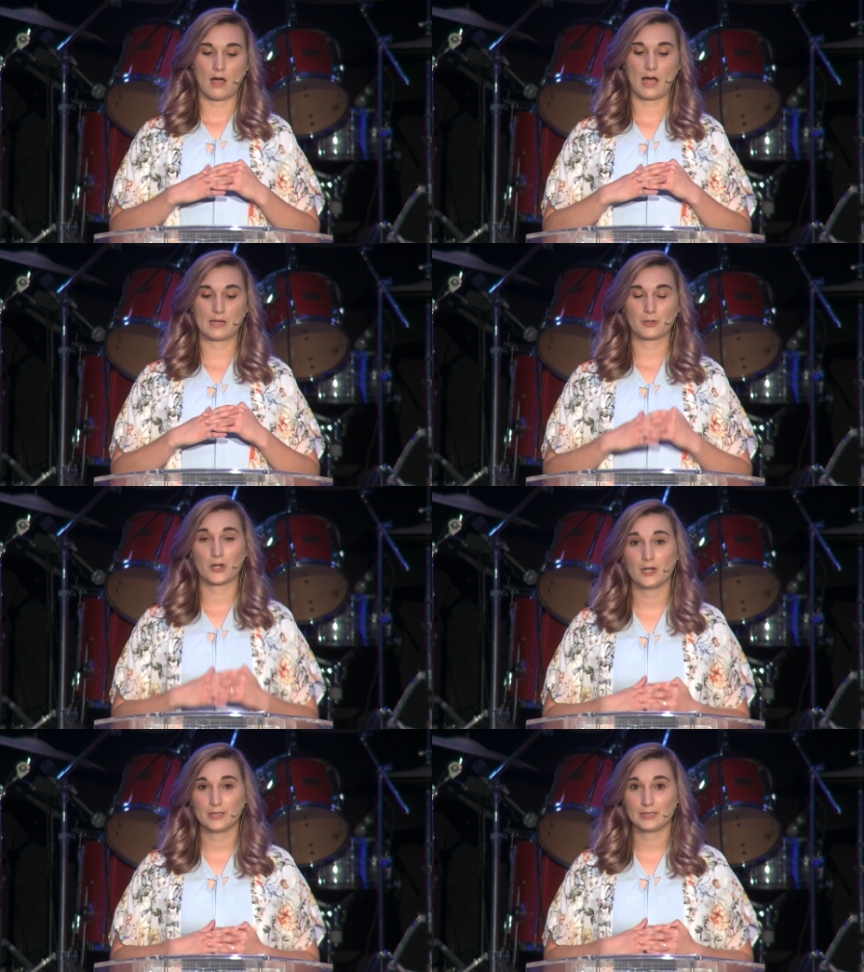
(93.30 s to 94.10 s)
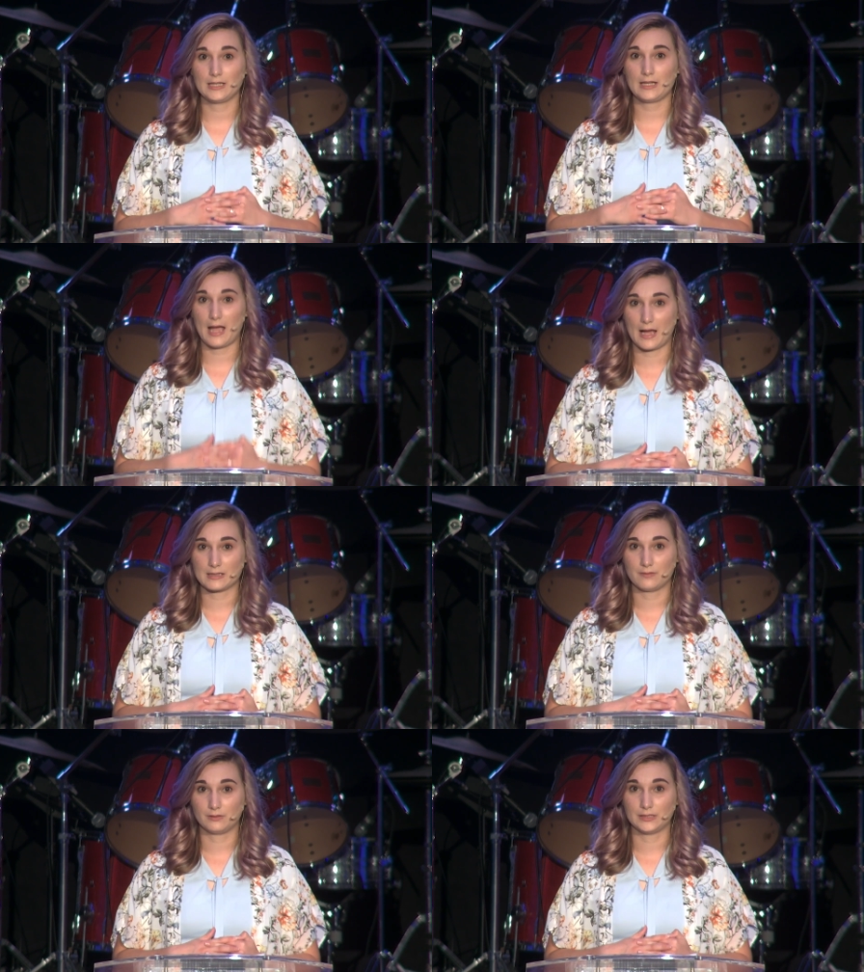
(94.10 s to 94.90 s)
I am currently
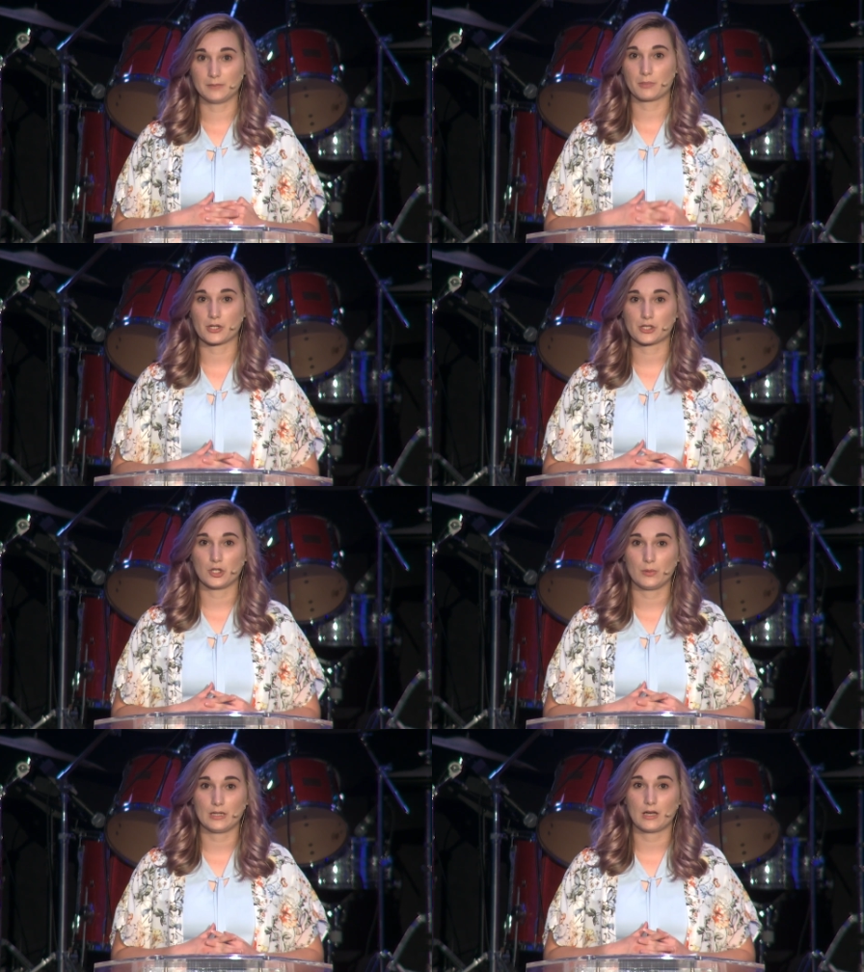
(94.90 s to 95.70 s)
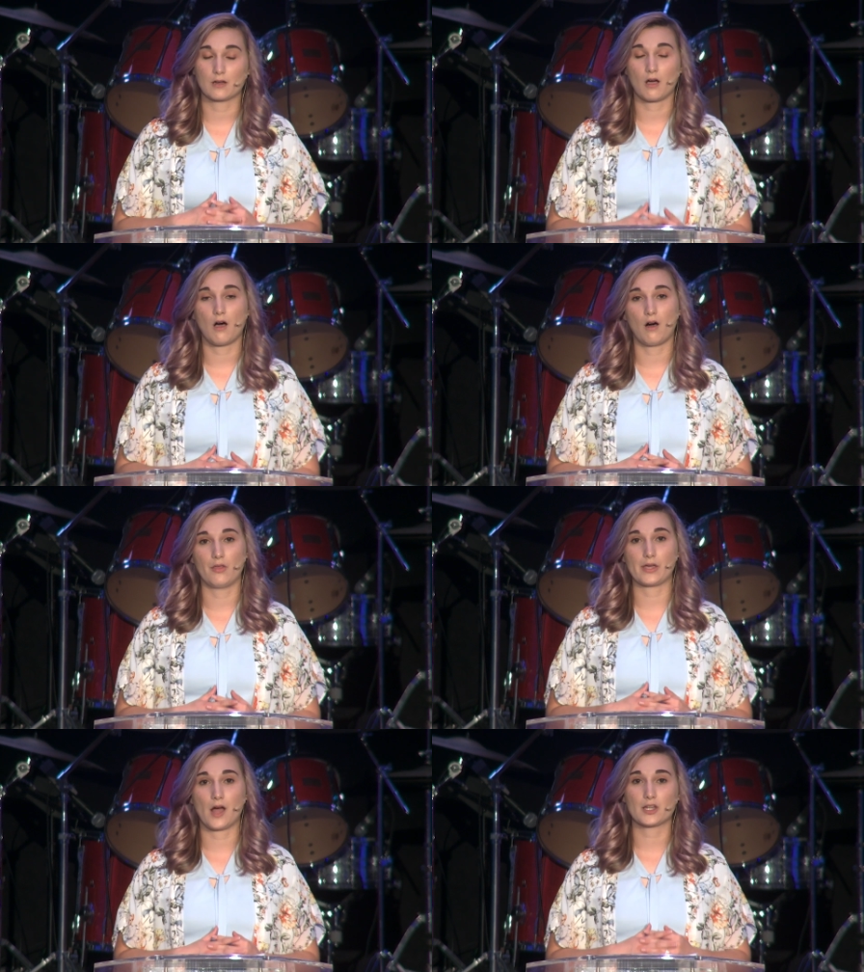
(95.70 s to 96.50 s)
actively pursuing a call
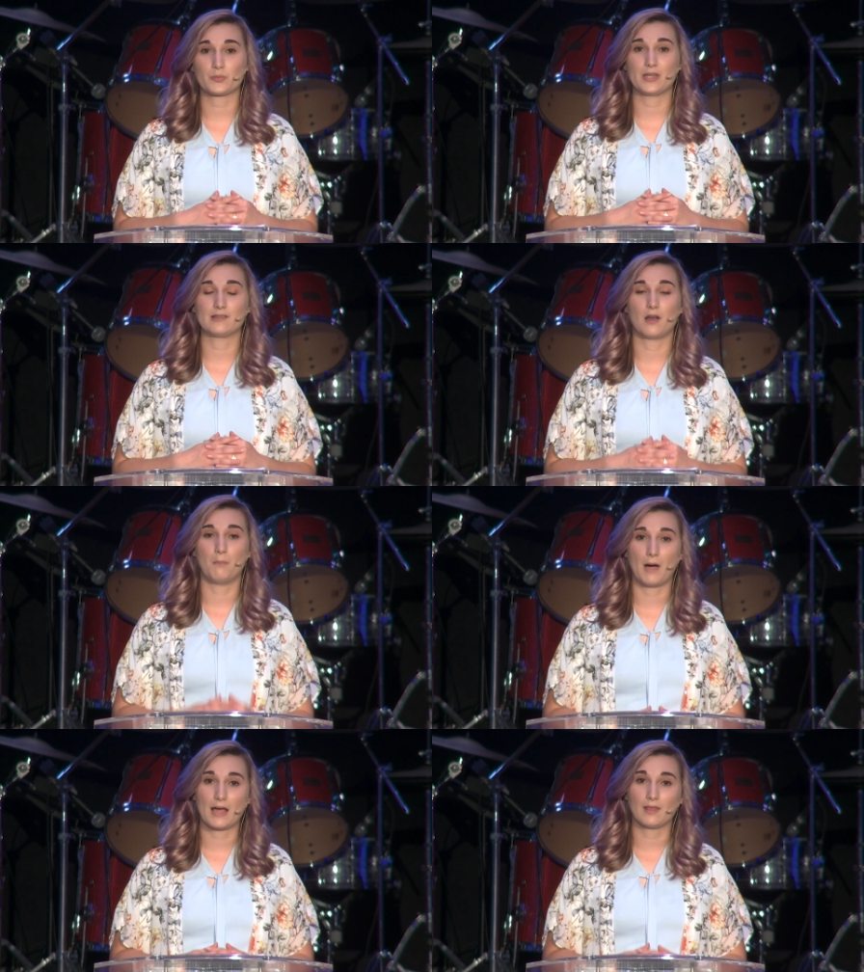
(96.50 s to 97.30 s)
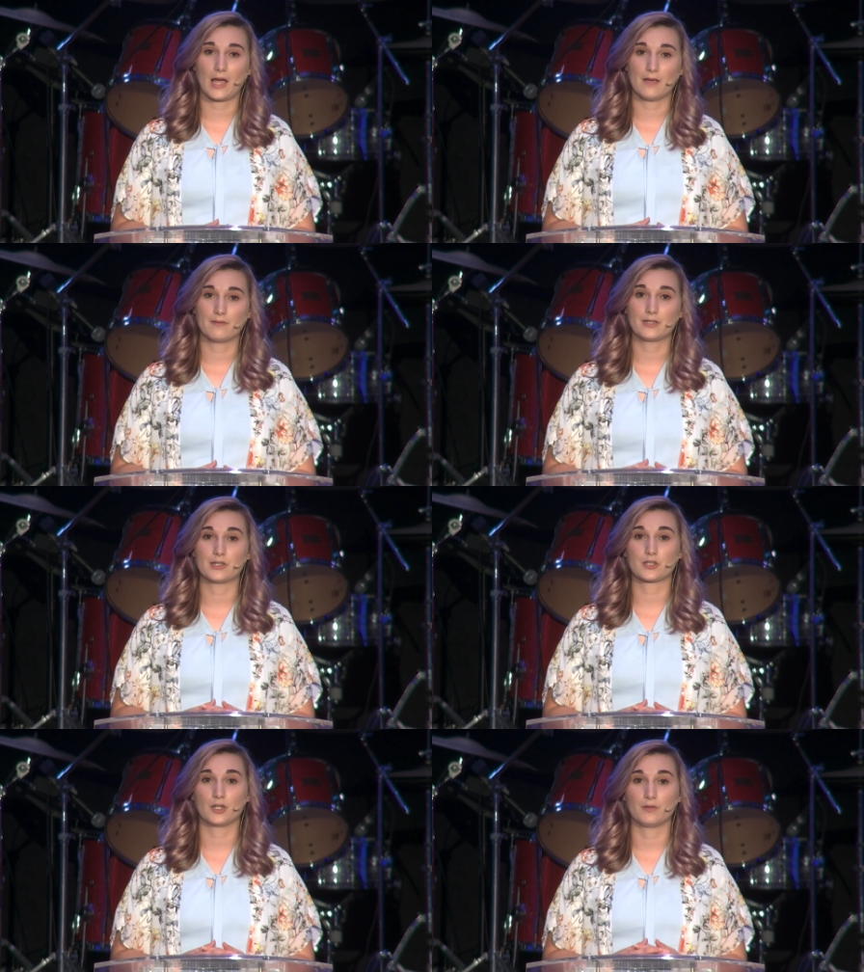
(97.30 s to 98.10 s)
that God has placed on my life
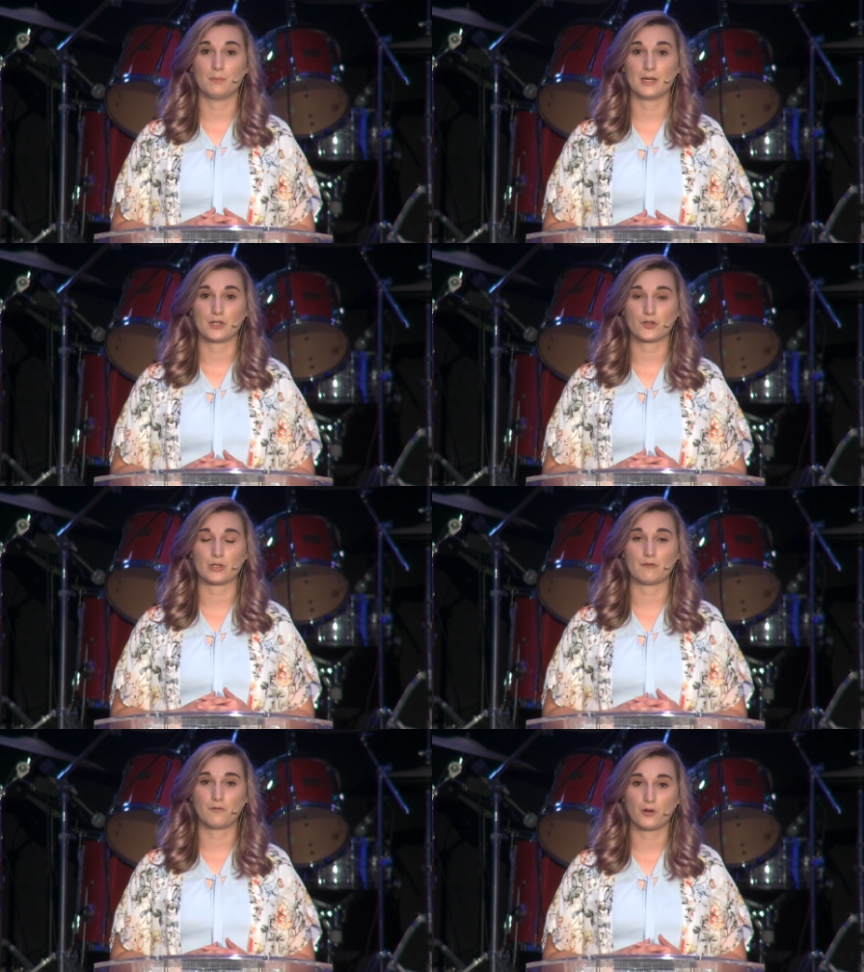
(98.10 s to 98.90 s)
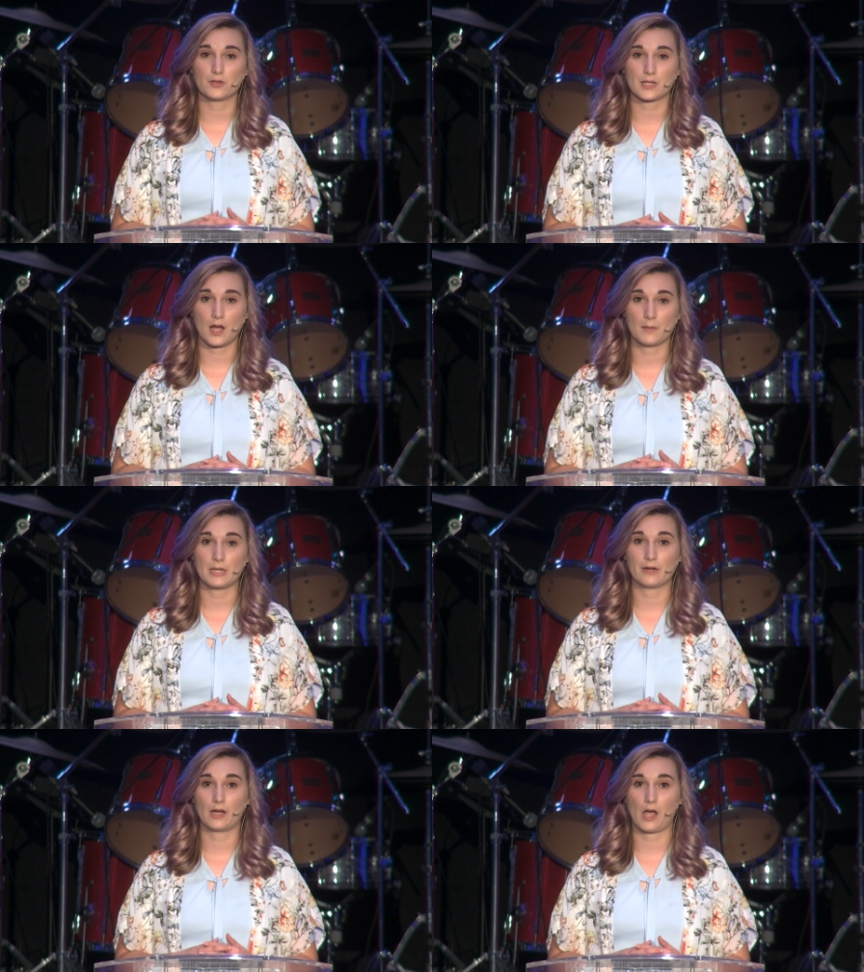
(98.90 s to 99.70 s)
to serve in ministry full time
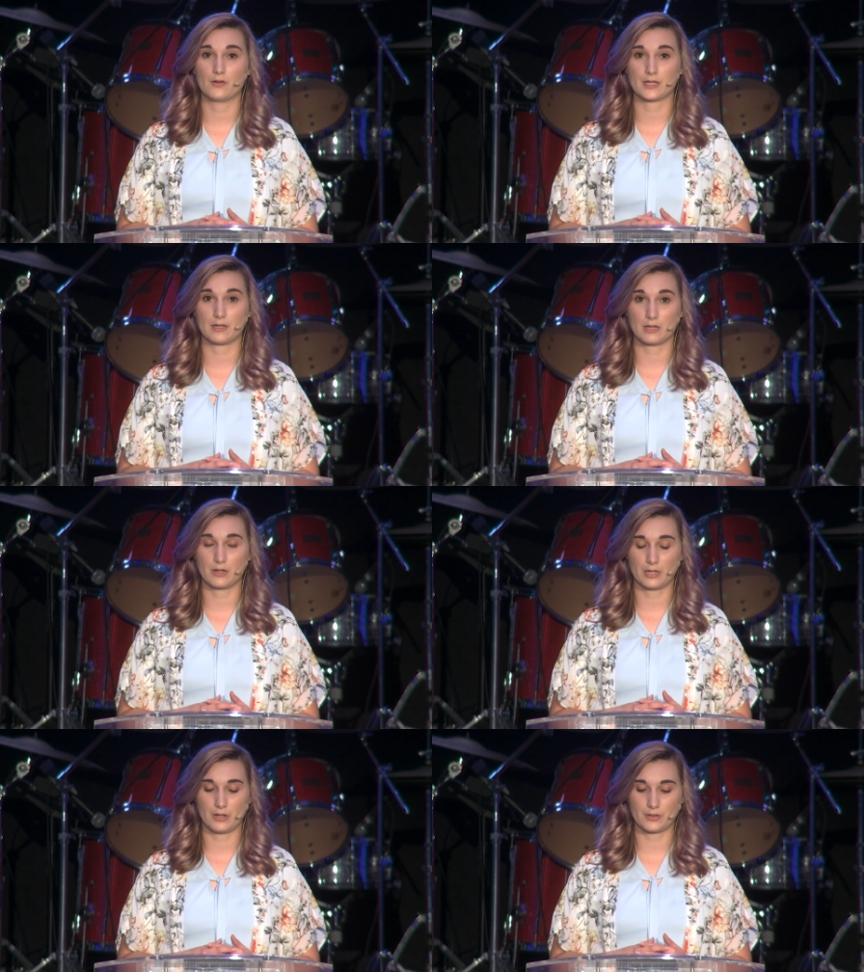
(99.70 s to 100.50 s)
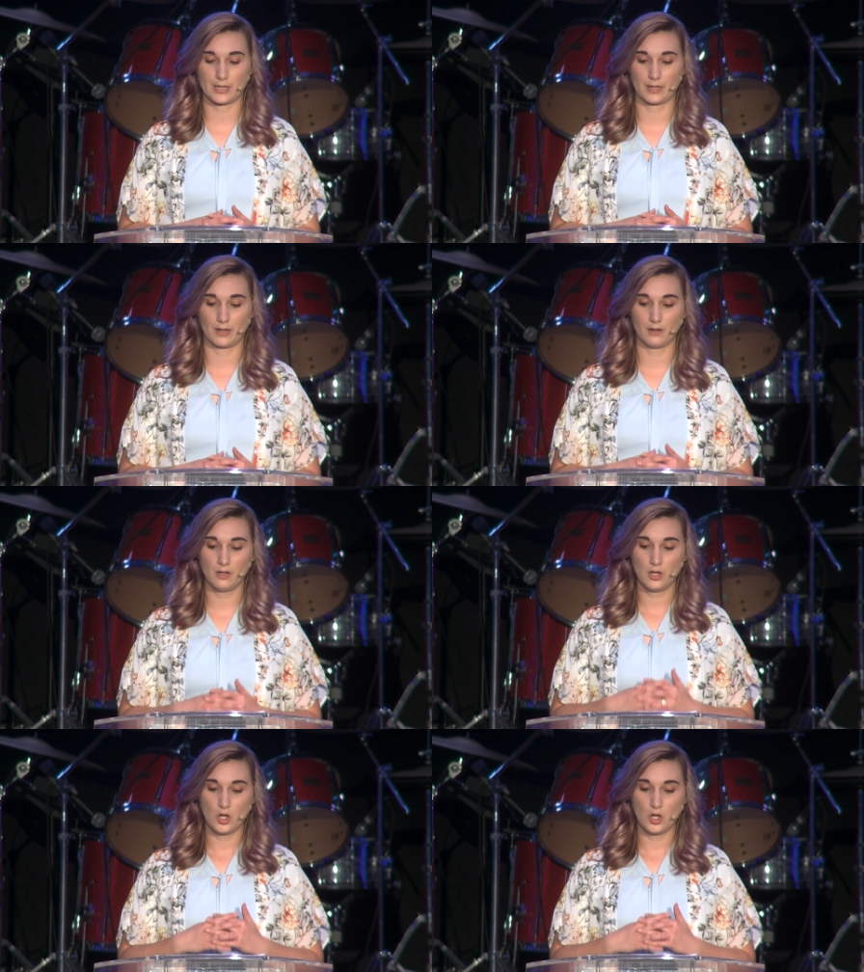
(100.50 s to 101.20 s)
here at Hosanna, here at Hosanna,